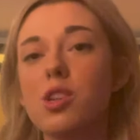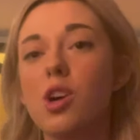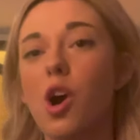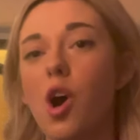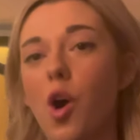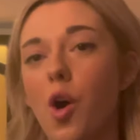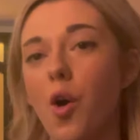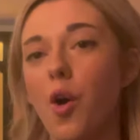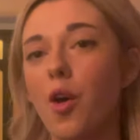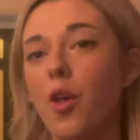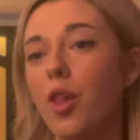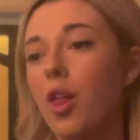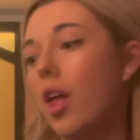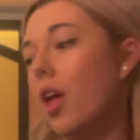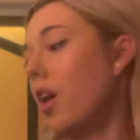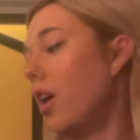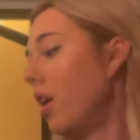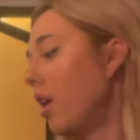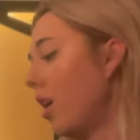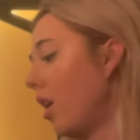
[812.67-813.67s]
a haul
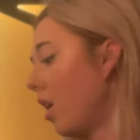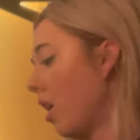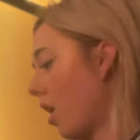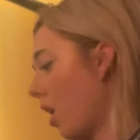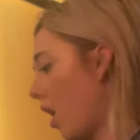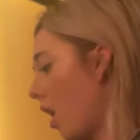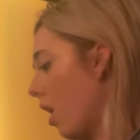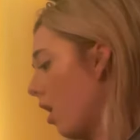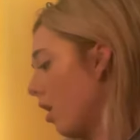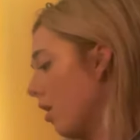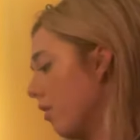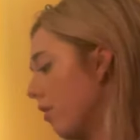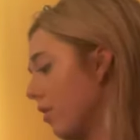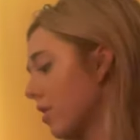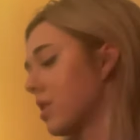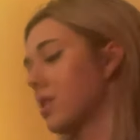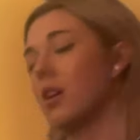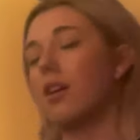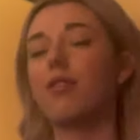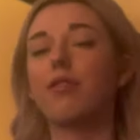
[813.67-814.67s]
of
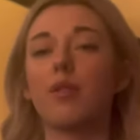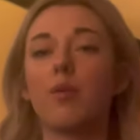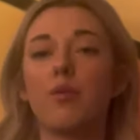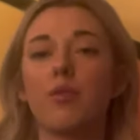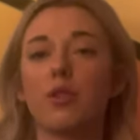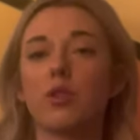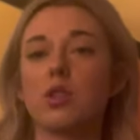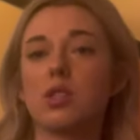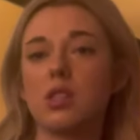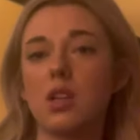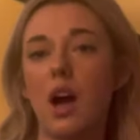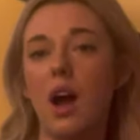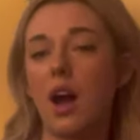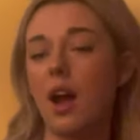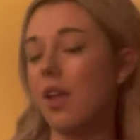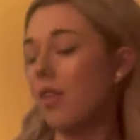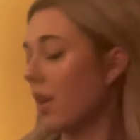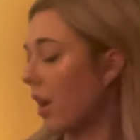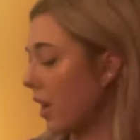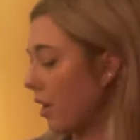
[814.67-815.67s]
stuff from
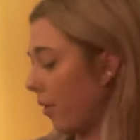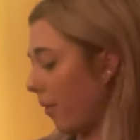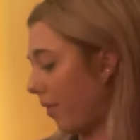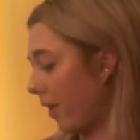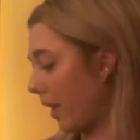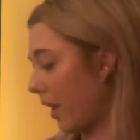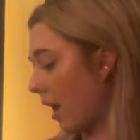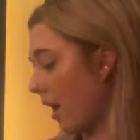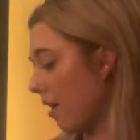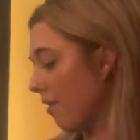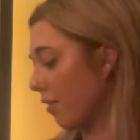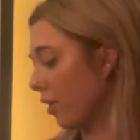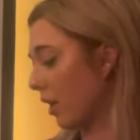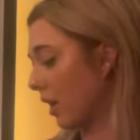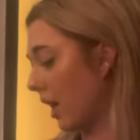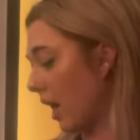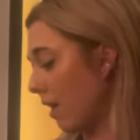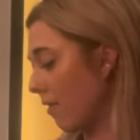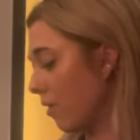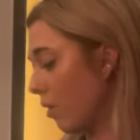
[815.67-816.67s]
Versailles that I don't think I ever
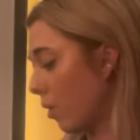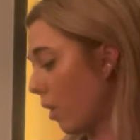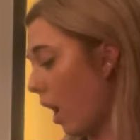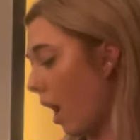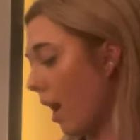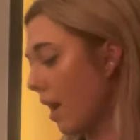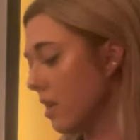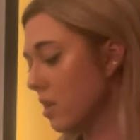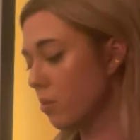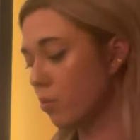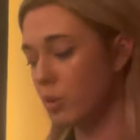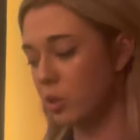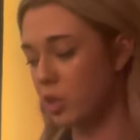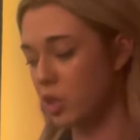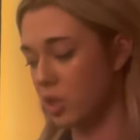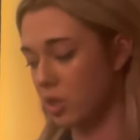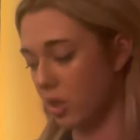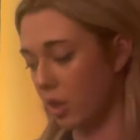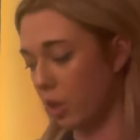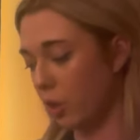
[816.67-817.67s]
gave you guys, which
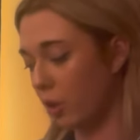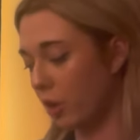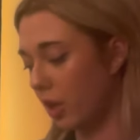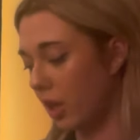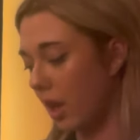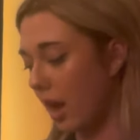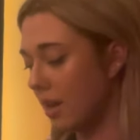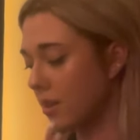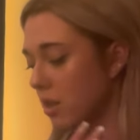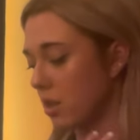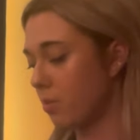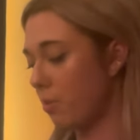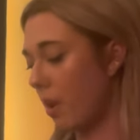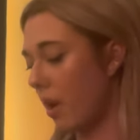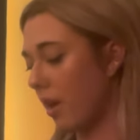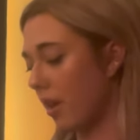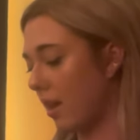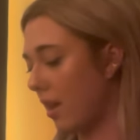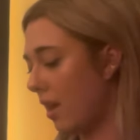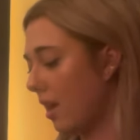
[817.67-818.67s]
is literally, I just
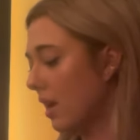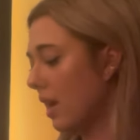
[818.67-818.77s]
bought a key